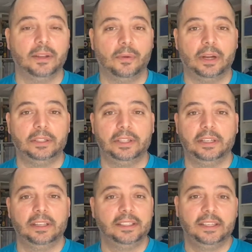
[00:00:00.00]
the
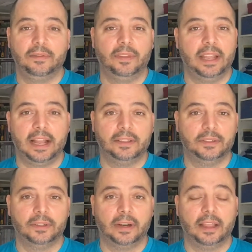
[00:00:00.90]
question, listening for the
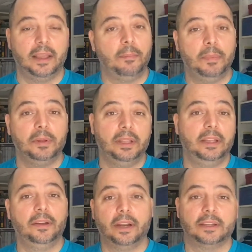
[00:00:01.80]
answer, and then
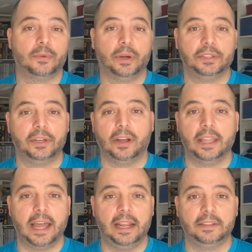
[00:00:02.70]
building your next question on
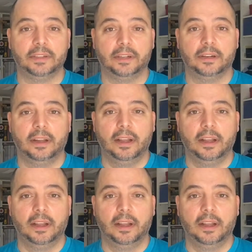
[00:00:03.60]
that answer.